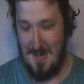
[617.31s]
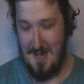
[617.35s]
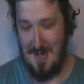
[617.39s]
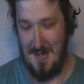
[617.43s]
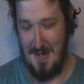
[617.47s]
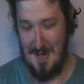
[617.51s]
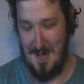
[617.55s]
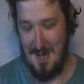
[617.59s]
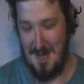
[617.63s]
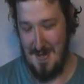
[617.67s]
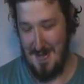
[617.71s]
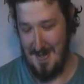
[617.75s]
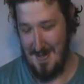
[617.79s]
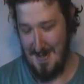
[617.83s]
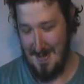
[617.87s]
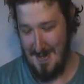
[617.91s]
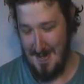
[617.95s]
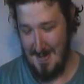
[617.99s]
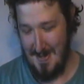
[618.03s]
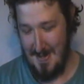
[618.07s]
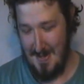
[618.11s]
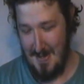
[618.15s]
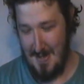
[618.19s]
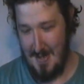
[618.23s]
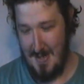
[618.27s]

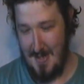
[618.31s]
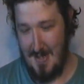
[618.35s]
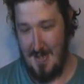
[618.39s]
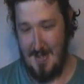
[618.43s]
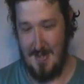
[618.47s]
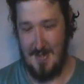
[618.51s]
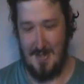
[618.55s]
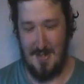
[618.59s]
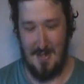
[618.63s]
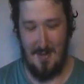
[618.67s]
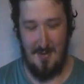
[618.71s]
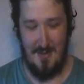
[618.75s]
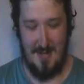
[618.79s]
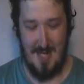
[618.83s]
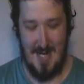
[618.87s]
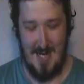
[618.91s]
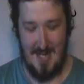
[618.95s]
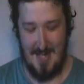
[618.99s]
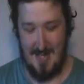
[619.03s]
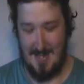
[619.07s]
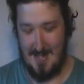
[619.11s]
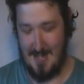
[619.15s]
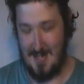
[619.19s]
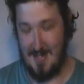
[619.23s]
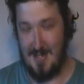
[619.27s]
So yeah,
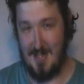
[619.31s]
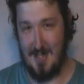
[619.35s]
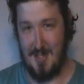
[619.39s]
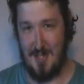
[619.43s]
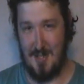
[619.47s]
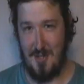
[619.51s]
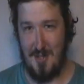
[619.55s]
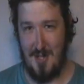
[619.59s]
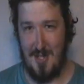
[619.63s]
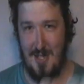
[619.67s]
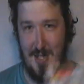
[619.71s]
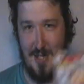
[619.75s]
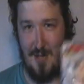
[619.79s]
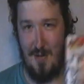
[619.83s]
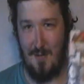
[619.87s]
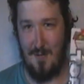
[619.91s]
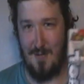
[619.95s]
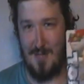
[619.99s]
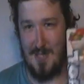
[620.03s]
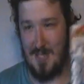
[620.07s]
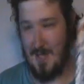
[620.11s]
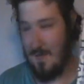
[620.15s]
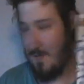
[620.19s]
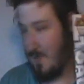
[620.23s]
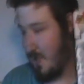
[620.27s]
this isn't strictly
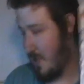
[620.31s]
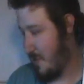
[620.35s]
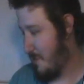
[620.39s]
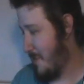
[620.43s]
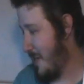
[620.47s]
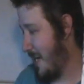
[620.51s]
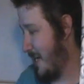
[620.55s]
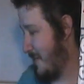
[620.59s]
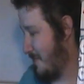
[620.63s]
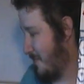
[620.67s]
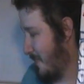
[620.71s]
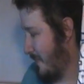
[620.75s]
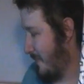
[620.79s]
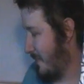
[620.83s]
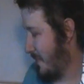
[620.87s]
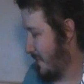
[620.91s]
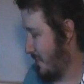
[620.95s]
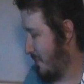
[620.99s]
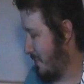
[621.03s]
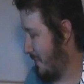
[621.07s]
obviously for Smash Brothers.